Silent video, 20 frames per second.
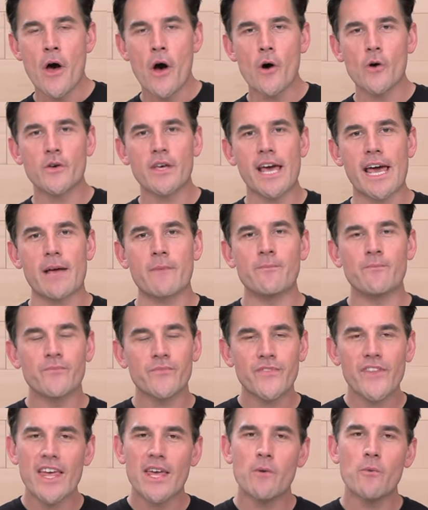Okay,
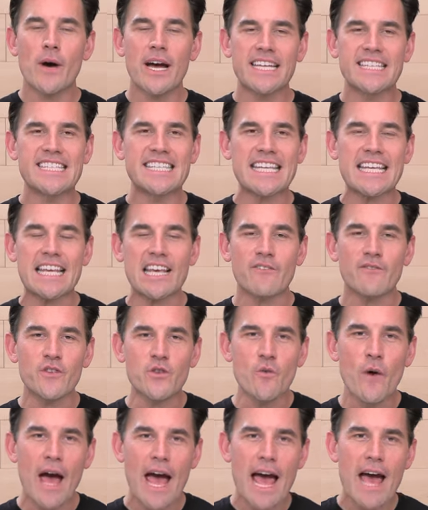KYT, if
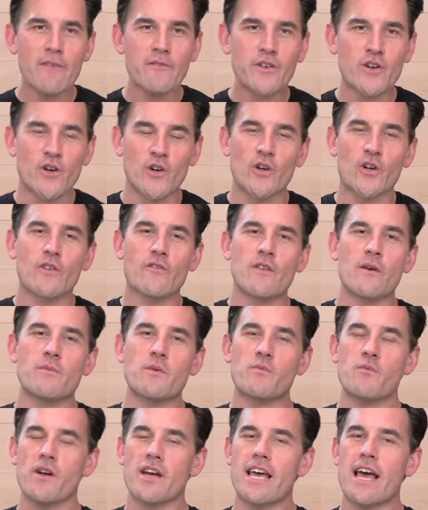you haven't heard of them,
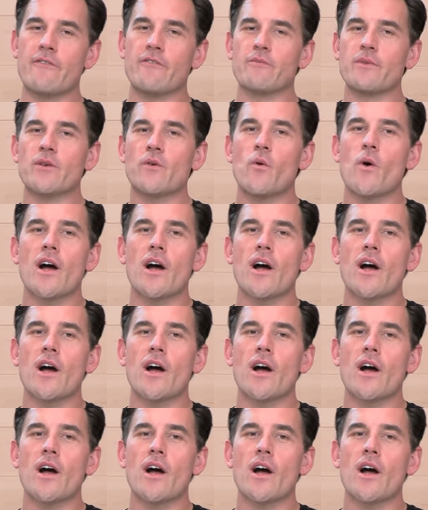you probably haven't been